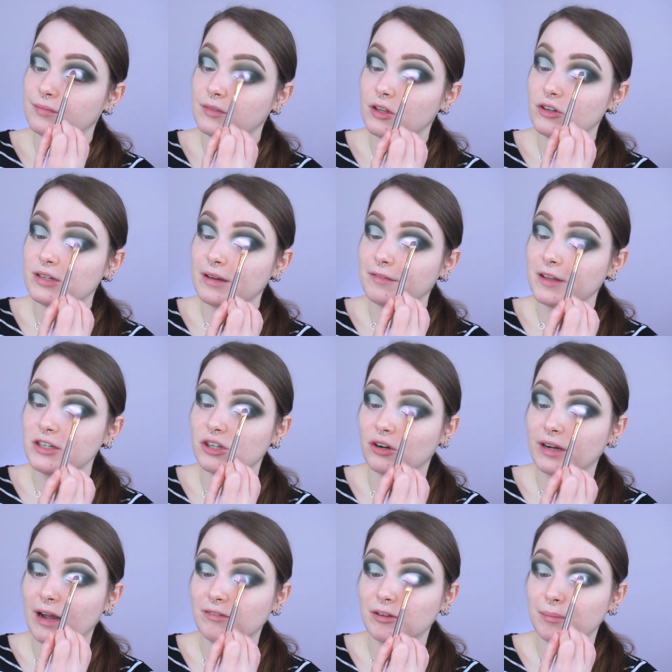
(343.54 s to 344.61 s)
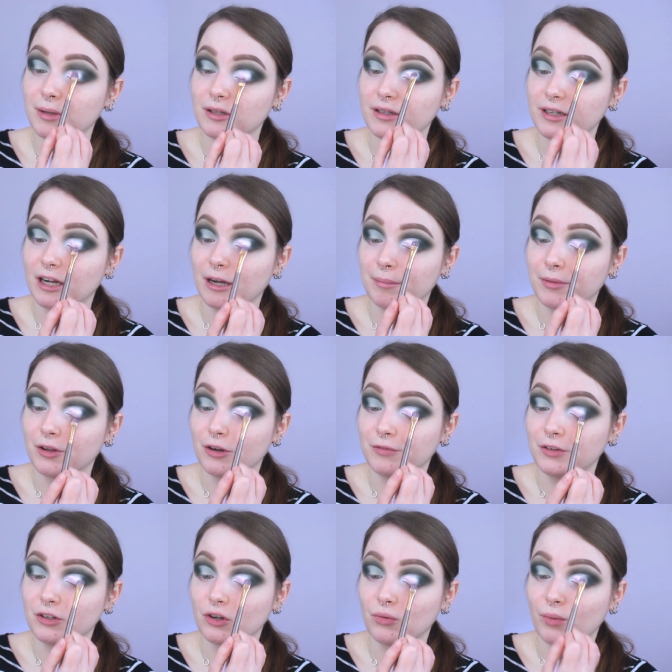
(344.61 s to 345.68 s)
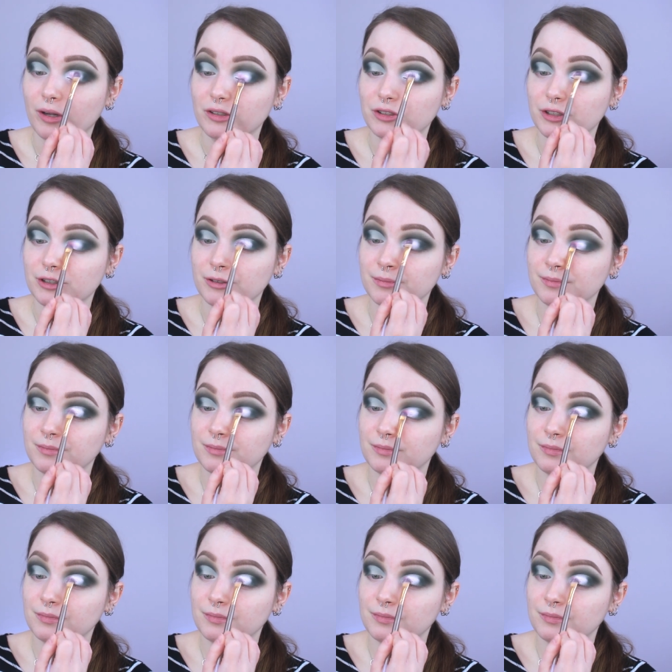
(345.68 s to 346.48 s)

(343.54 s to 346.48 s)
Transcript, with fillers: You definitely don't have to build it up though if you don't want to.